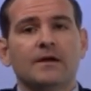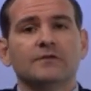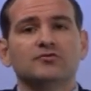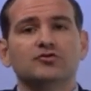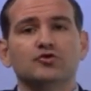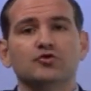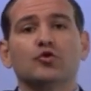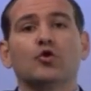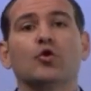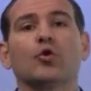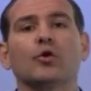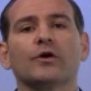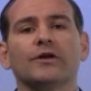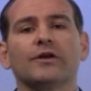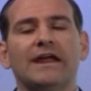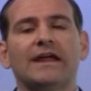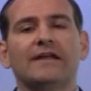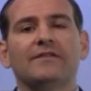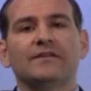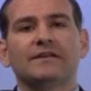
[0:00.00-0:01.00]
to
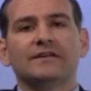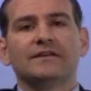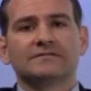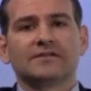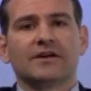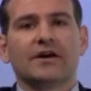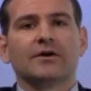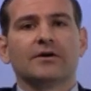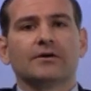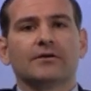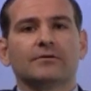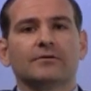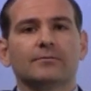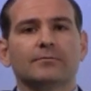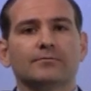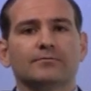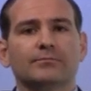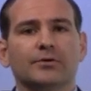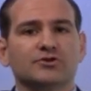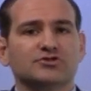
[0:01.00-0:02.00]
coordinate the entire
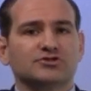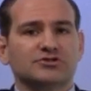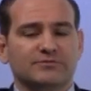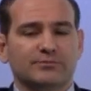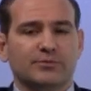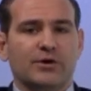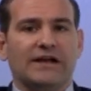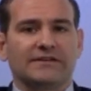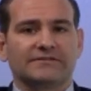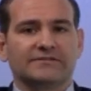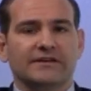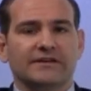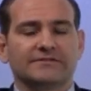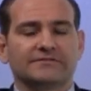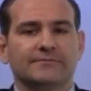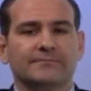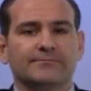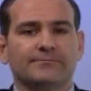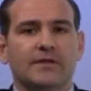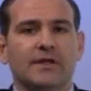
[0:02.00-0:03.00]
purchase
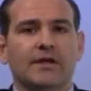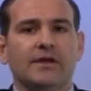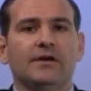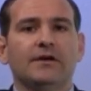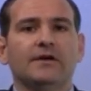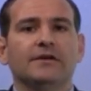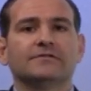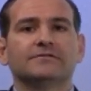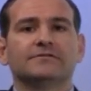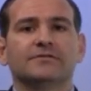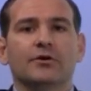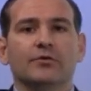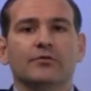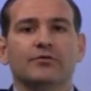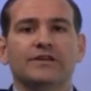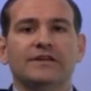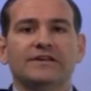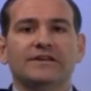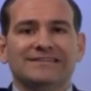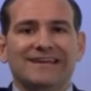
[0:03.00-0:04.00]
process. So
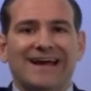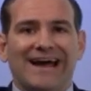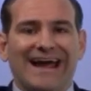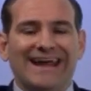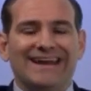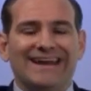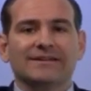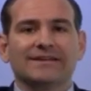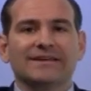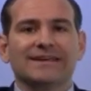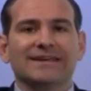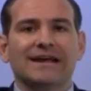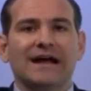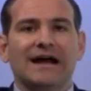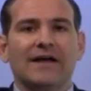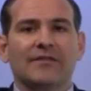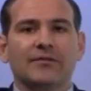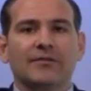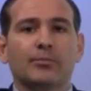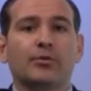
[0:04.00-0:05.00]
the titling
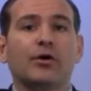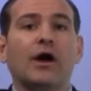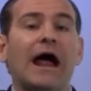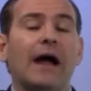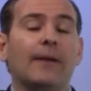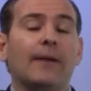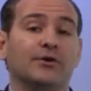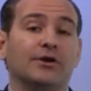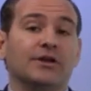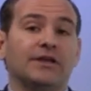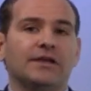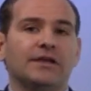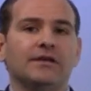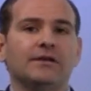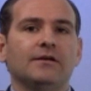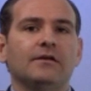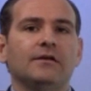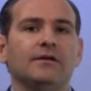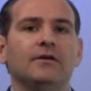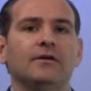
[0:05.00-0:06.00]
on the
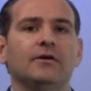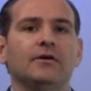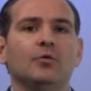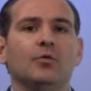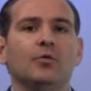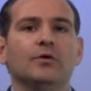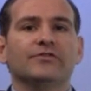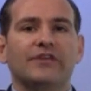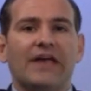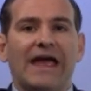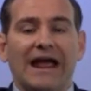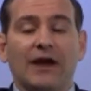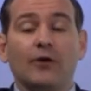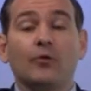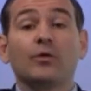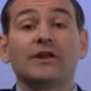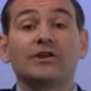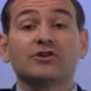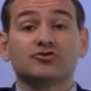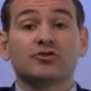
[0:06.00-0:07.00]
property was
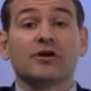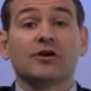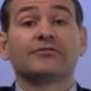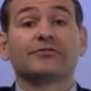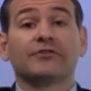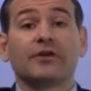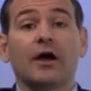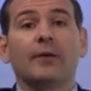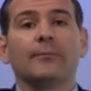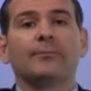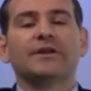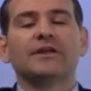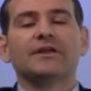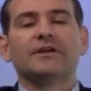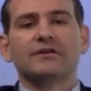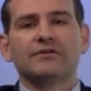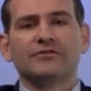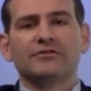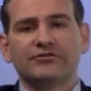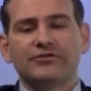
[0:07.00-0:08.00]
Equity Trust Company
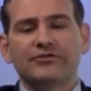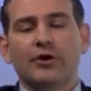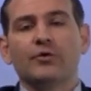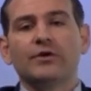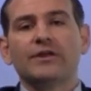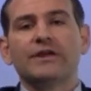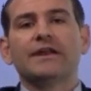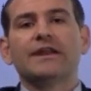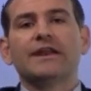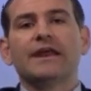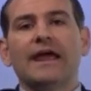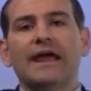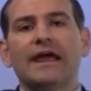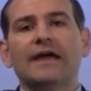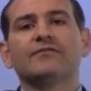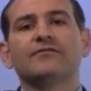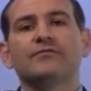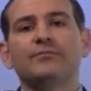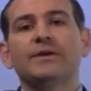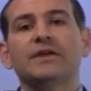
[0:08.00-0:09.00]
Custodian
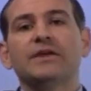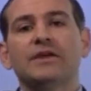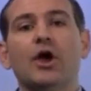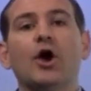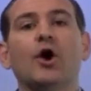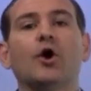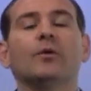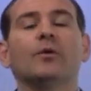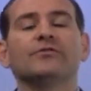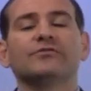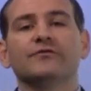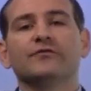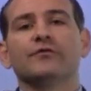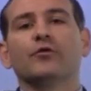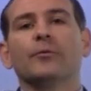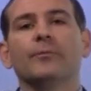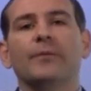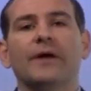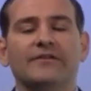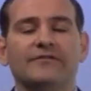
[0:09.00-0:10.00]
FBO, as in
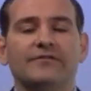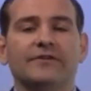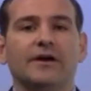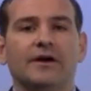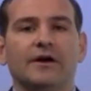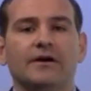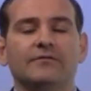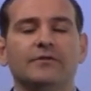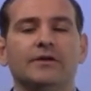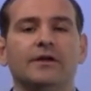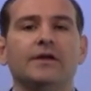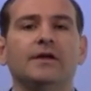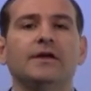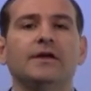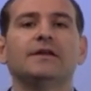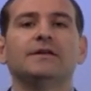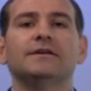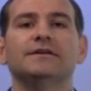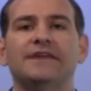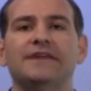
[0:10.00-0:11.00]
for benefit of,
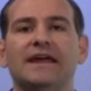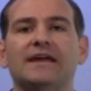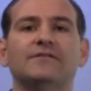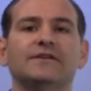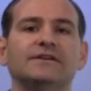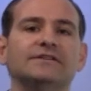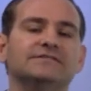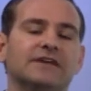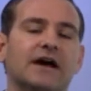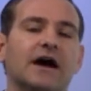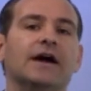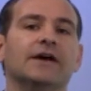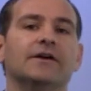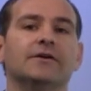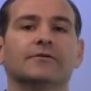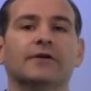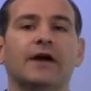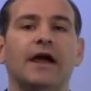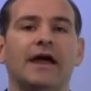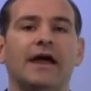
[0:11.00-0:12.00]
David's
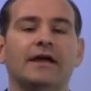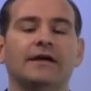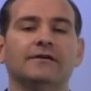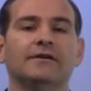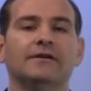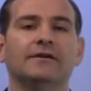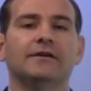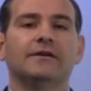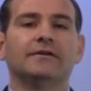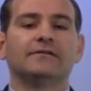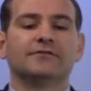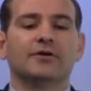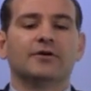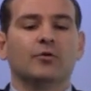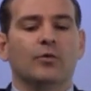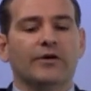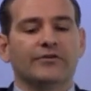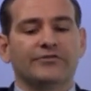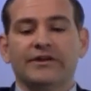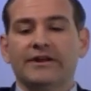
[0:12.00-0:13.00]
IRA. So
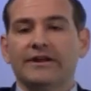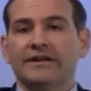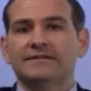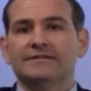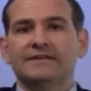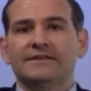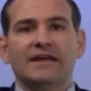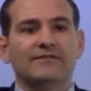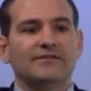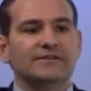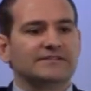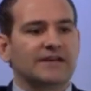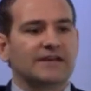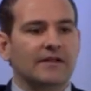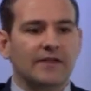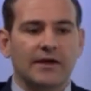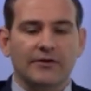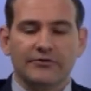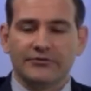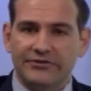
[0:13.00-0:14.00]
it wasn't in David's
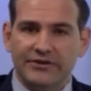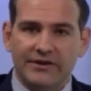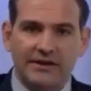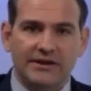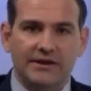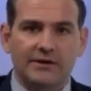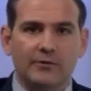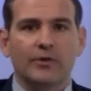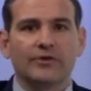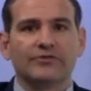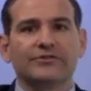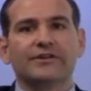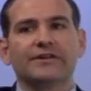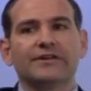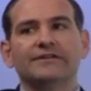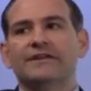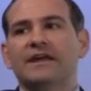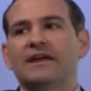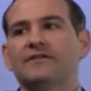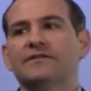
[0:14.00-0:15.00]
LLC. It wasn't
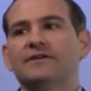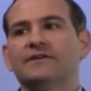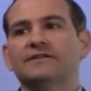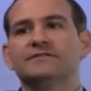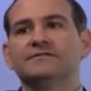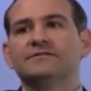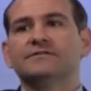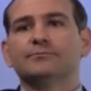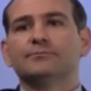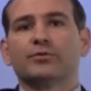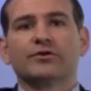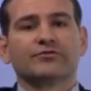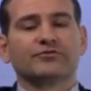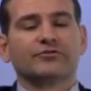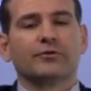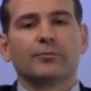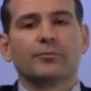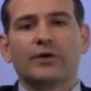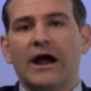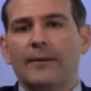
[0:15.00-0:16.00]
in David's
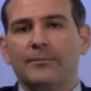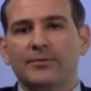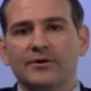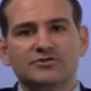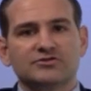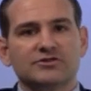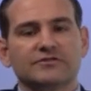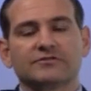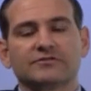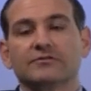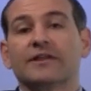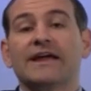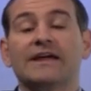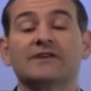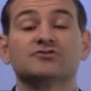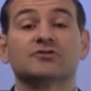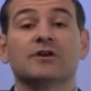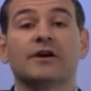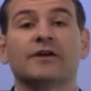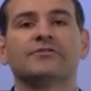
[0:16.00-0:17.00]
personal property trust or
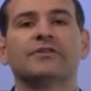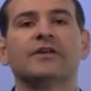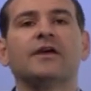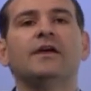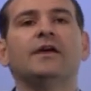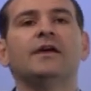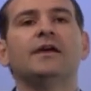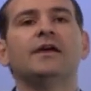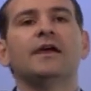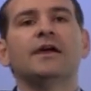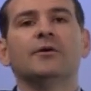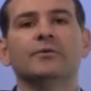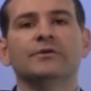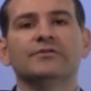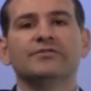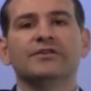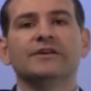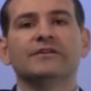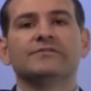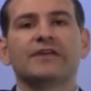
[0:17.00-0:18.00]
land trust. It
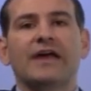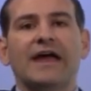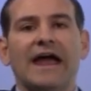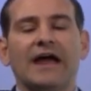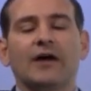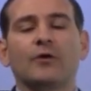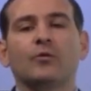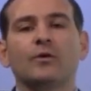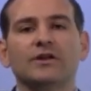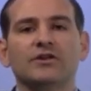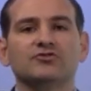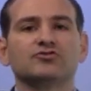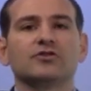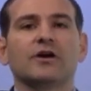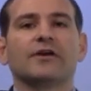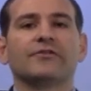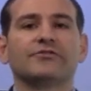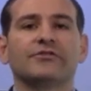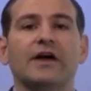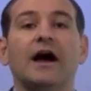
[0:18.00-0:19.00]
was his Equity
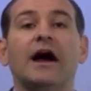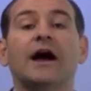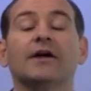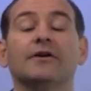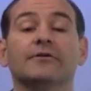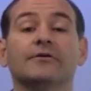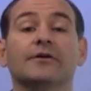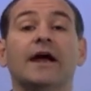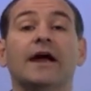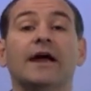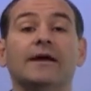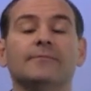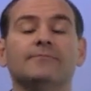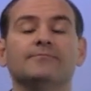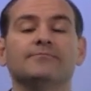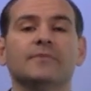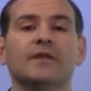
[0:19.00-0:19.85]
Trust IRA.